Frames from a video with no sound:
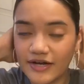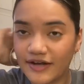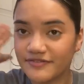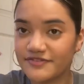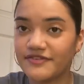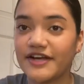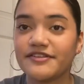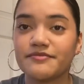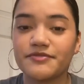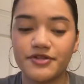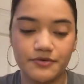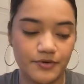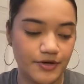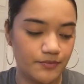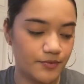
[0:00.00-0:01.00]
I have to find something
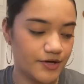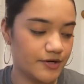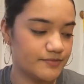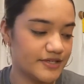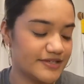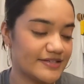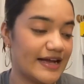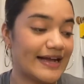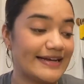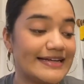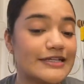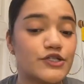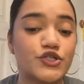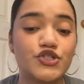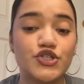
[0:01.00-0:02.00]
to wear to work because I
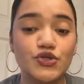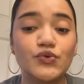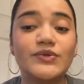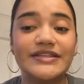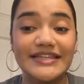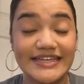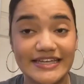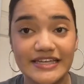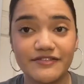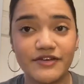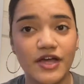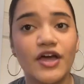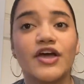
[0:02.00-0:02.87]
need to leave.